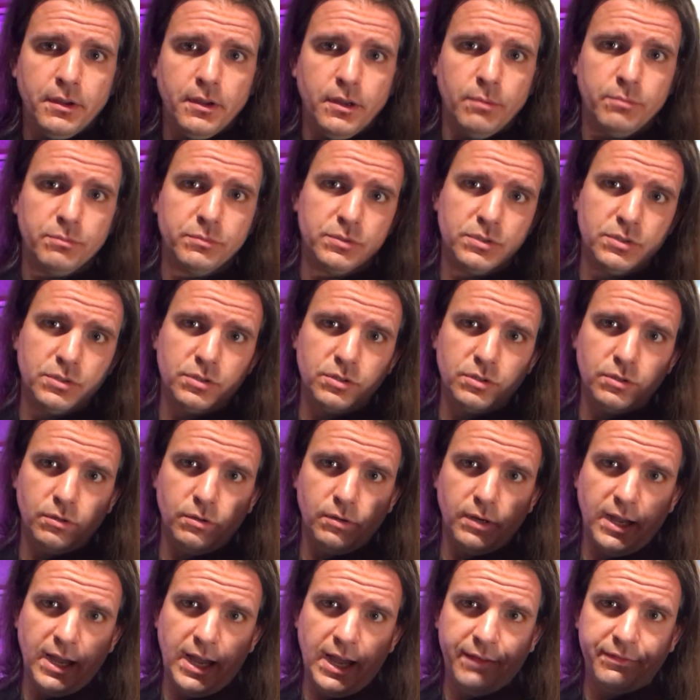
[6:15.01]
Um,
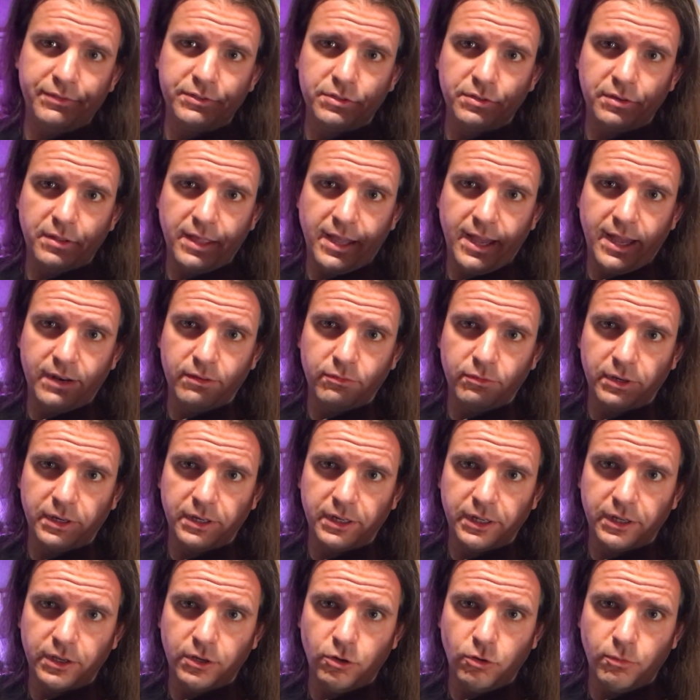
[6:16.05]
so after that, we're
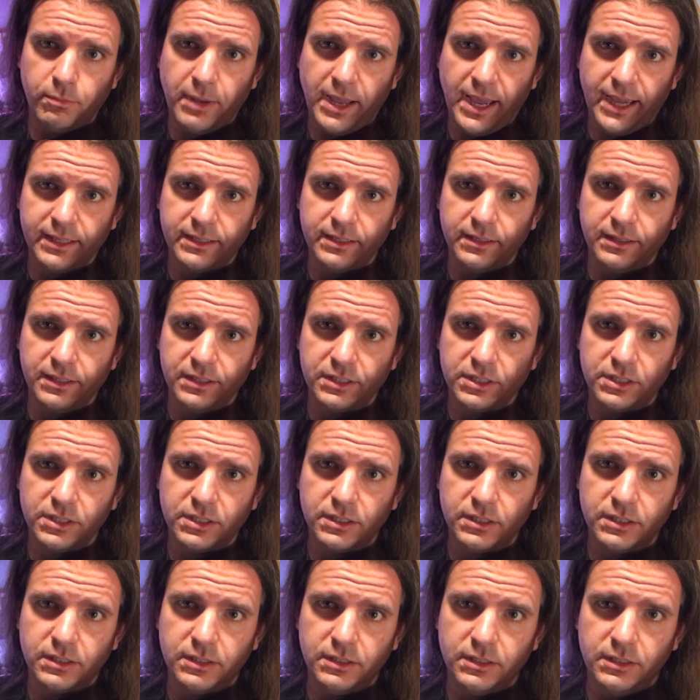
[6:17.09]
going to go back to
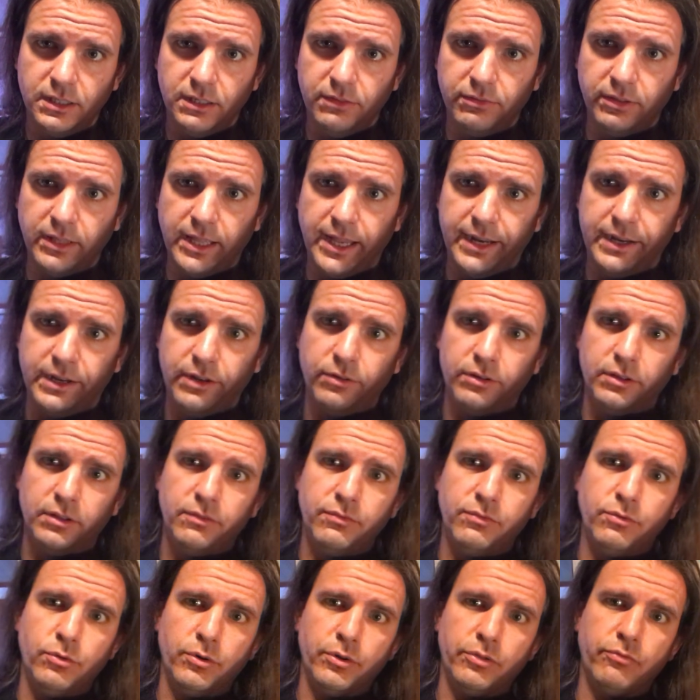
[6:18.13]
this D flat note on
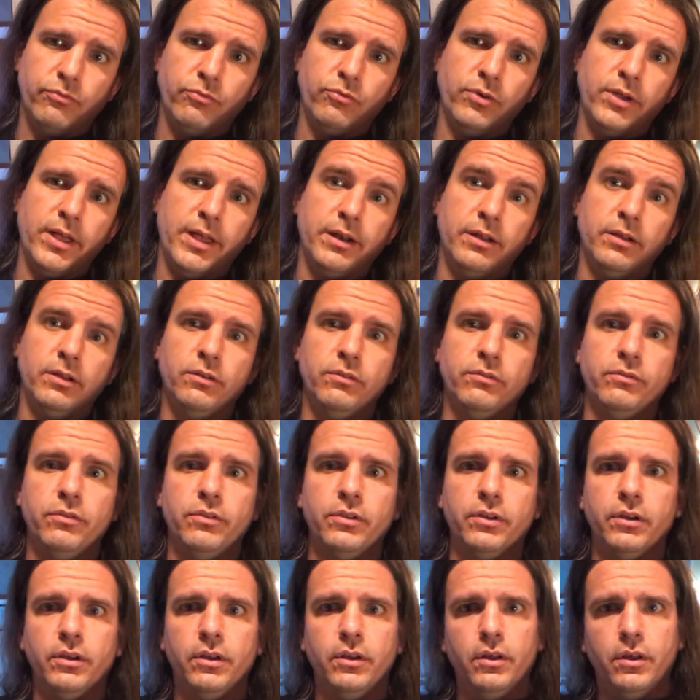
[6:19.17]
the fourth fret
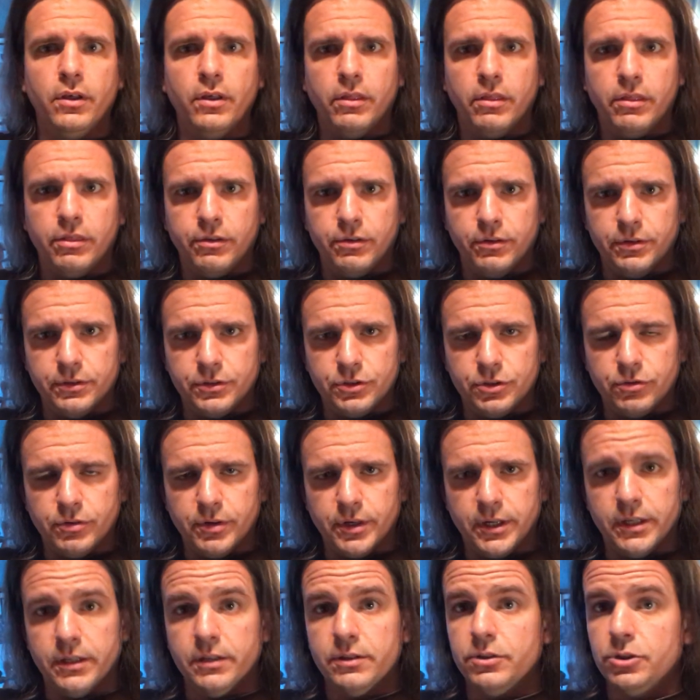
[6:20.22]
of the third
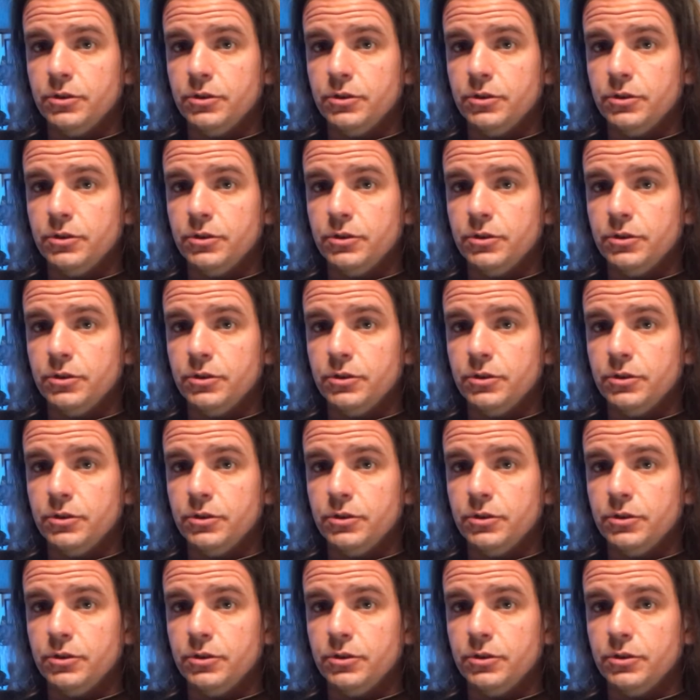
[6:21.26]
string.